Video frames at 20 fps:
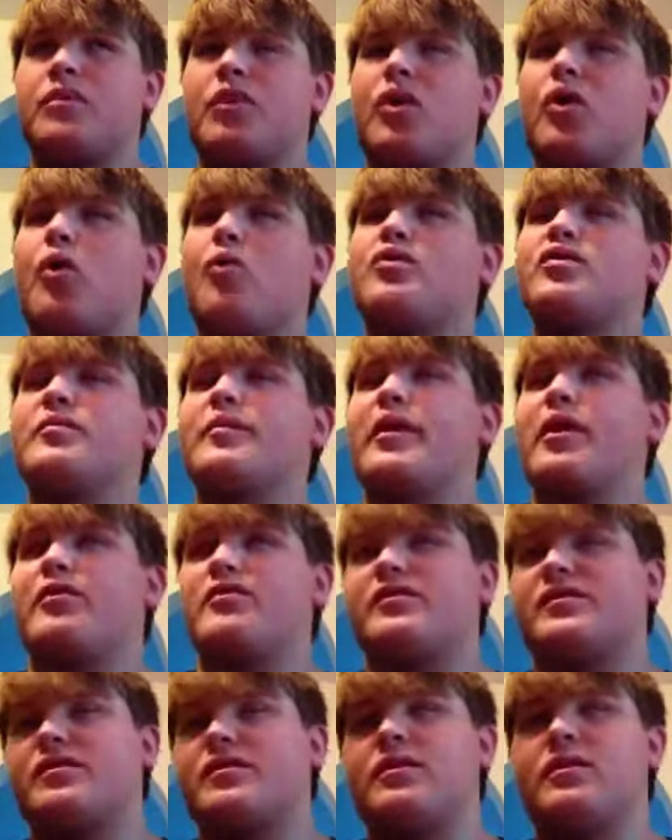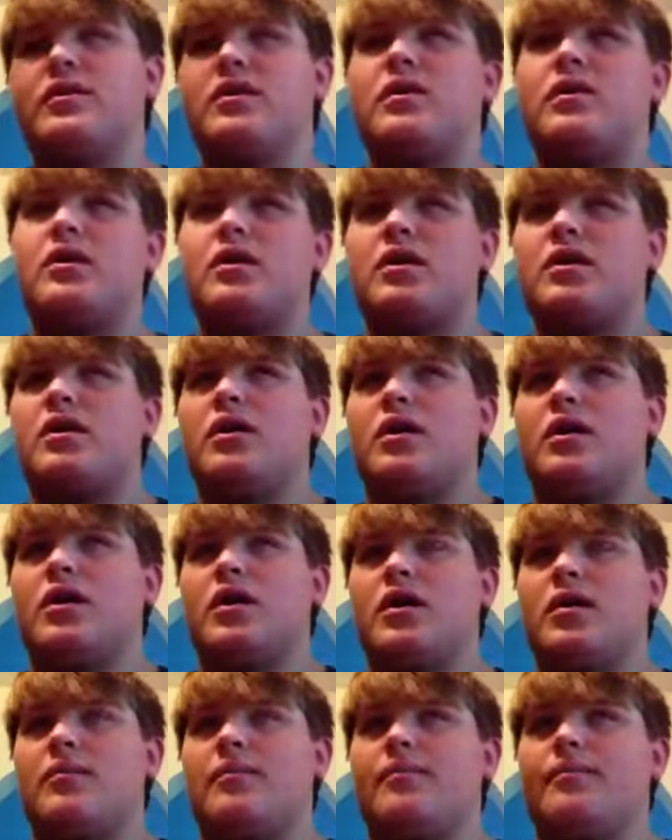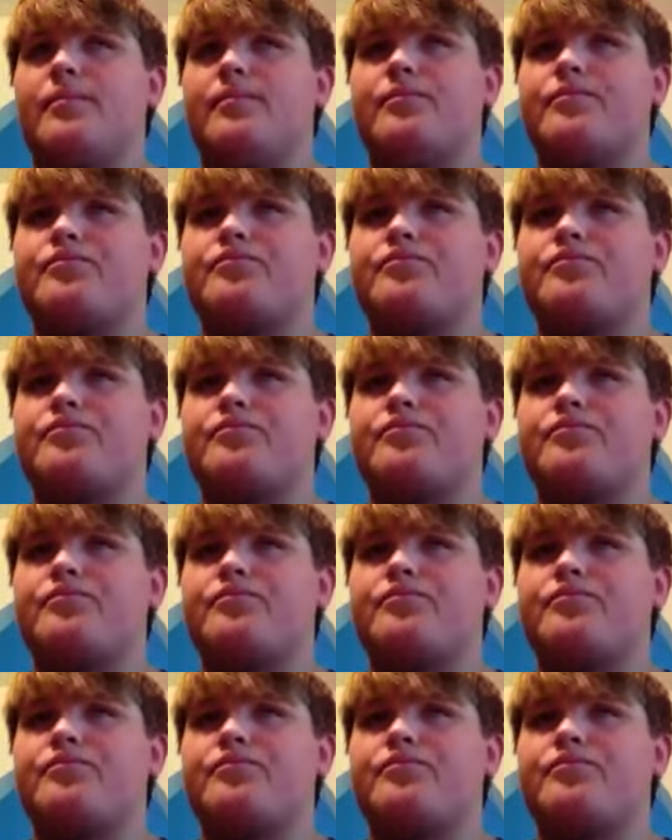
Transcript: goes about um,